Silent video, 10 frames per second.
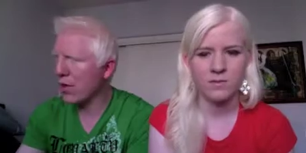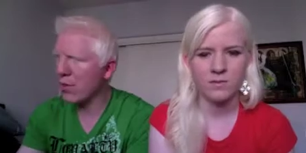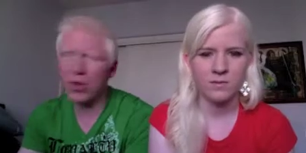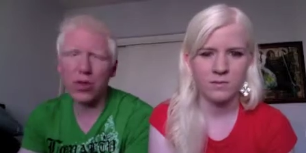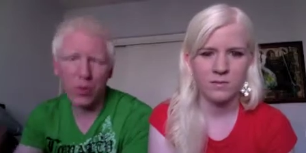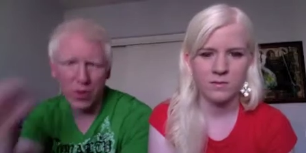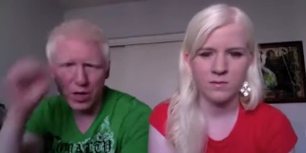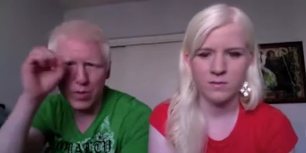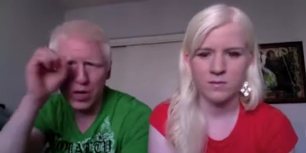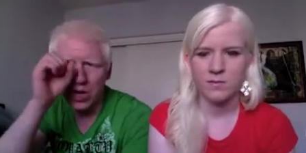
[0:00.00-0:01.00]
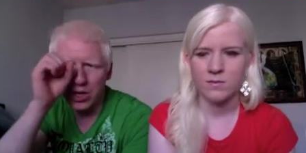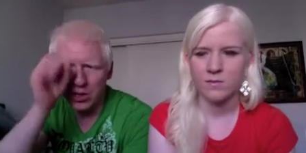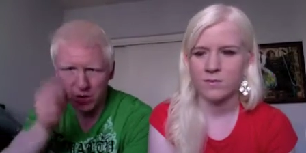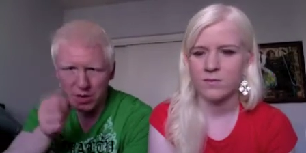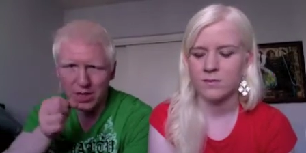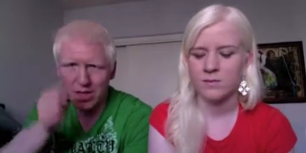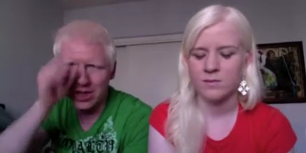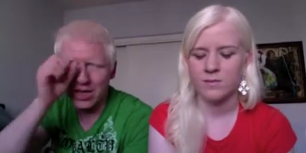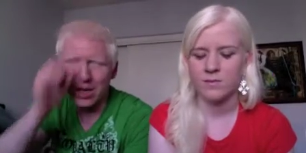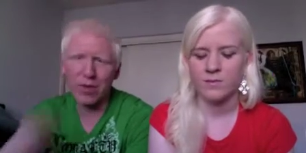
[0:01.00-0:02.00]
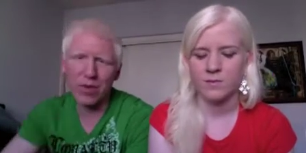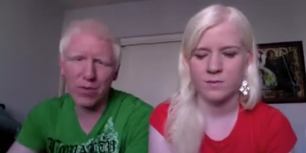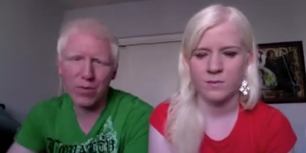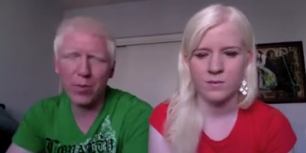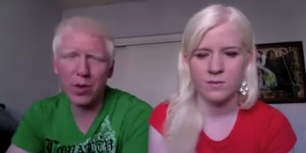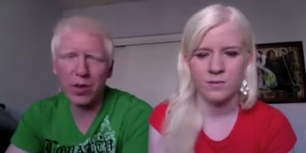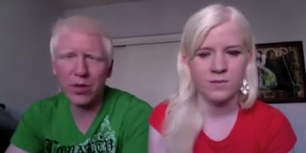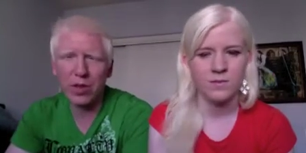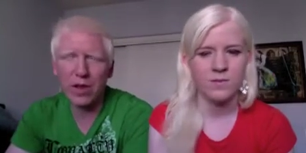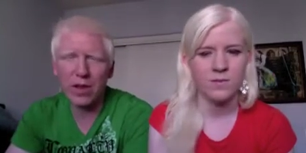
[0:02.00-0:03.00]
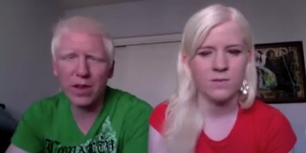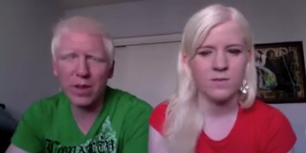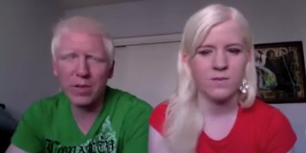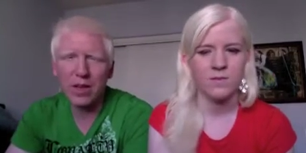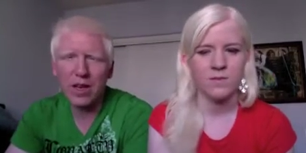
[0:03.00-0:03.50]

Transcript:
Speaker 1: with using a monocular and things like that, so I was familiar with the concept.